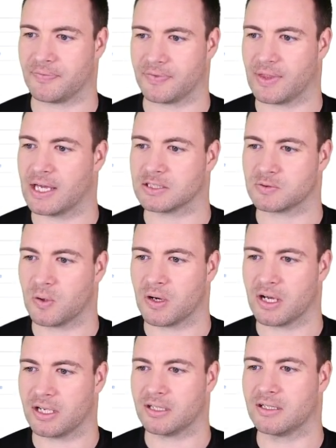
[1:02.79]
That's
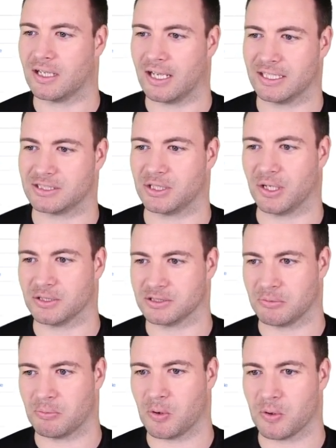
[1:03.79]
why SEO is
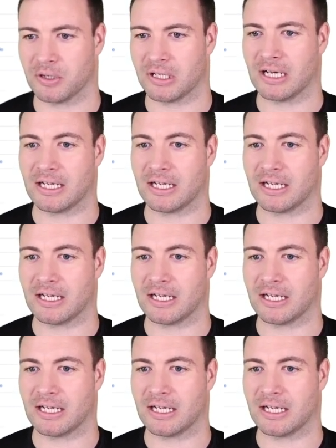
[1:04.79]
important,